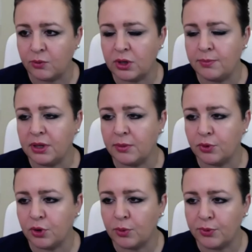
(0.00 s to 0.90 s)
Would it be
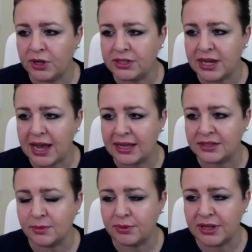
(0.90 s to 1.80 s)
appropriate to
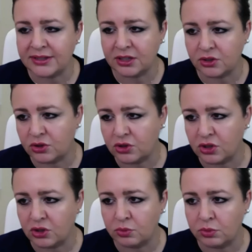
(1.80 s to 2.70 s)
ask the plastic
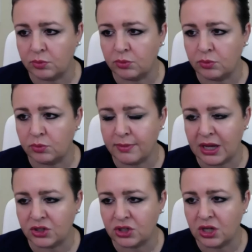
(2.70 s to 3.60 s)
surgeon to
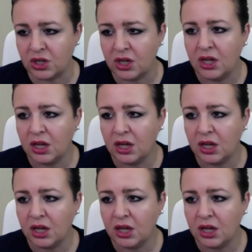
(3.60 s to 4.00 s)
remove the mesh